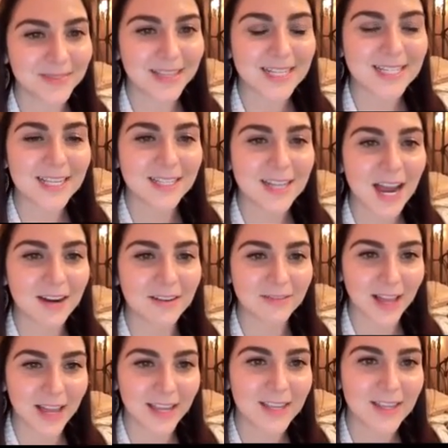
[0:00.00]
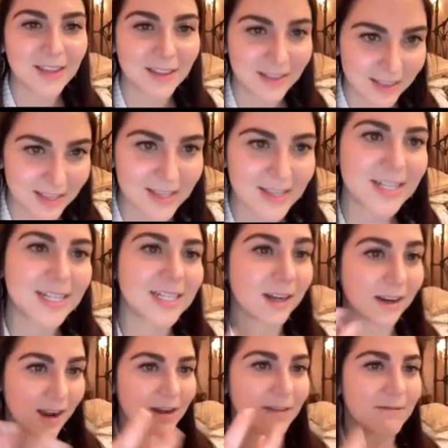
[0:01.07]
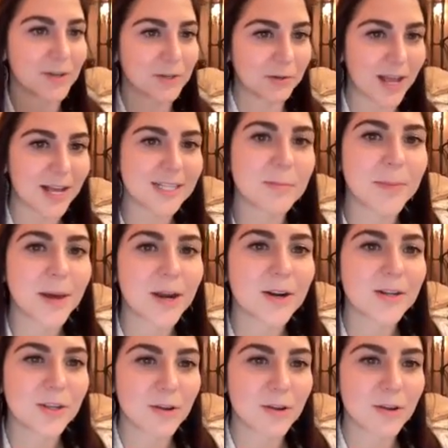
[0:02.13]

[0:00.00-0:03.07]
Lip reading: This is kind of like to kind of visualize it better.